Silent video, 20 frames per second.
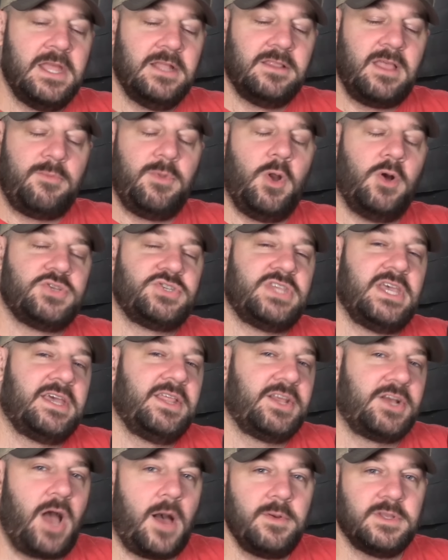Let me know what you think
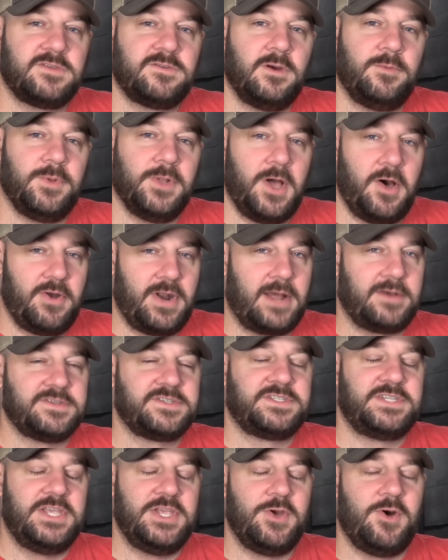in the comments below, and I'll
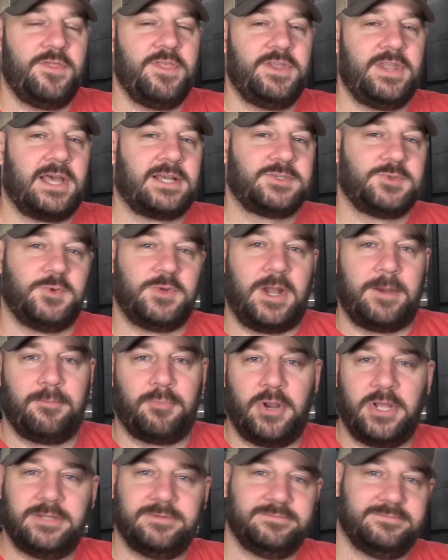see you on the next one. I'm
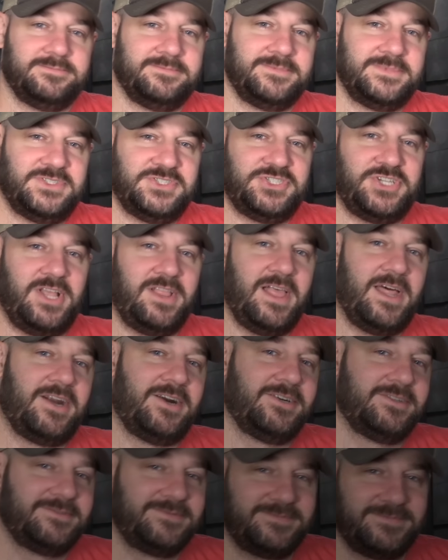Braden. See you
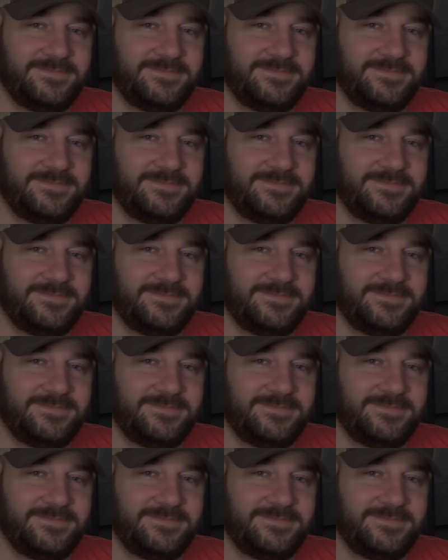later.